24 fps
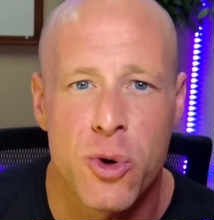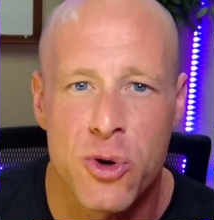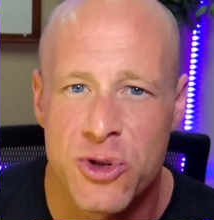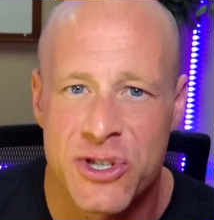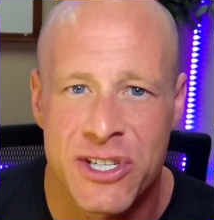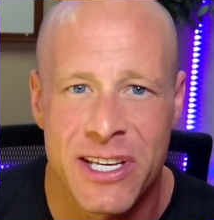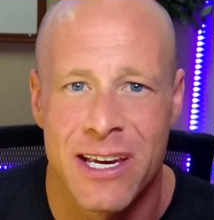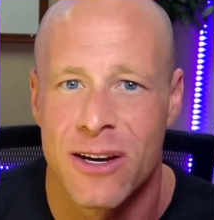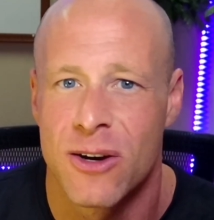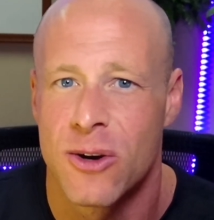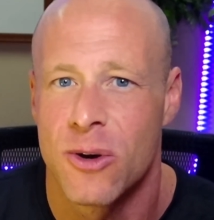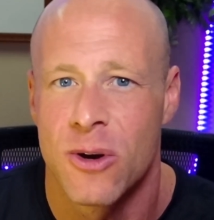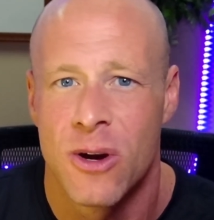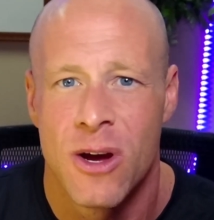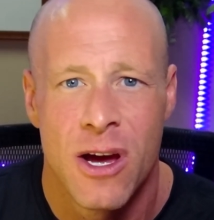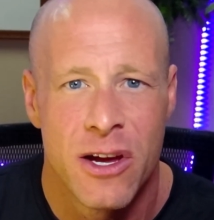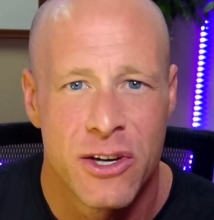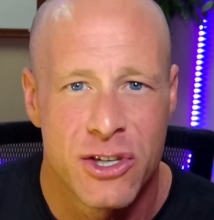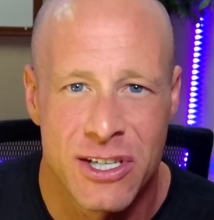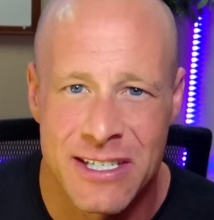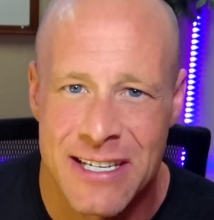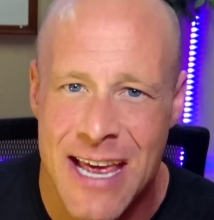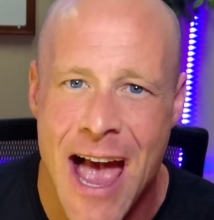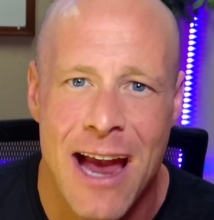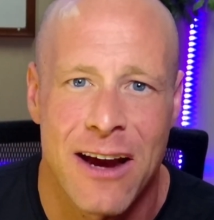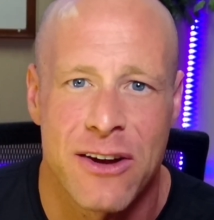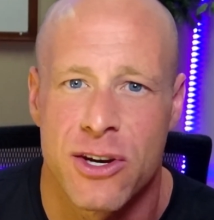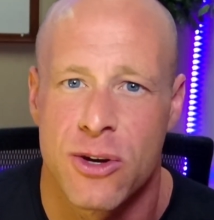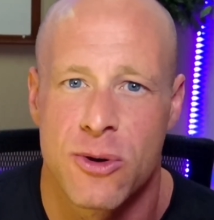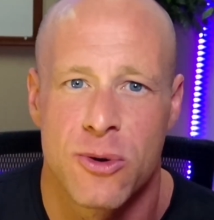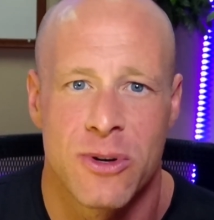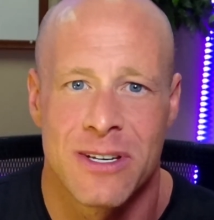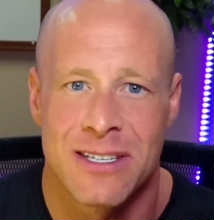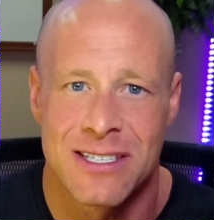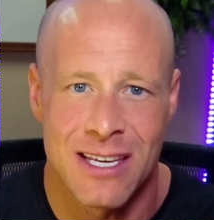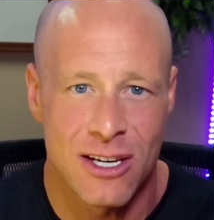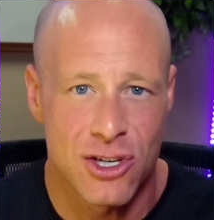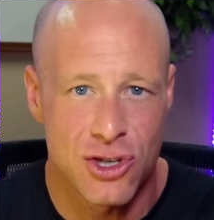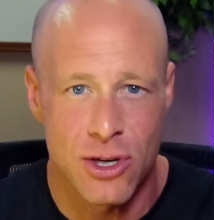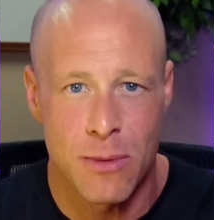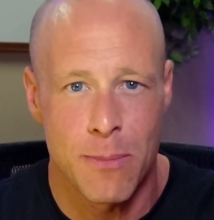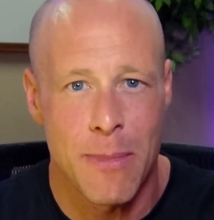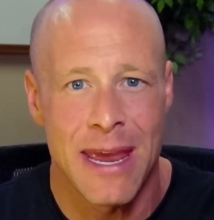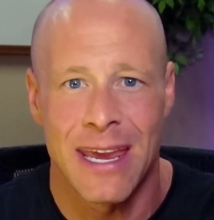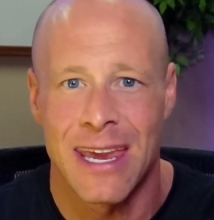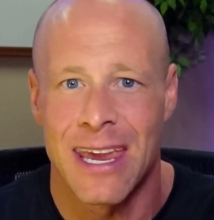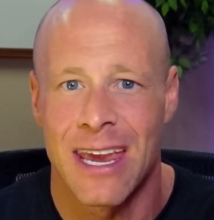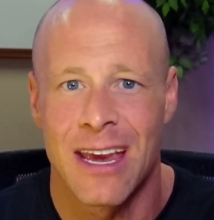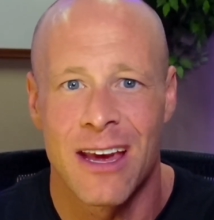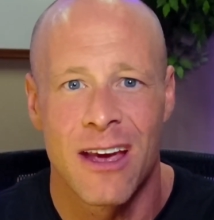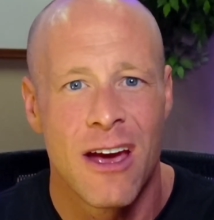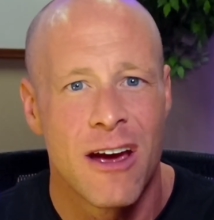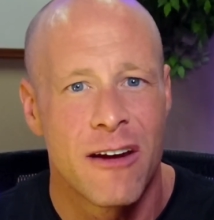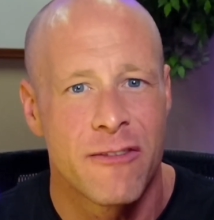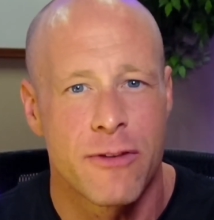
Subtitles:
skill to tactical decision making,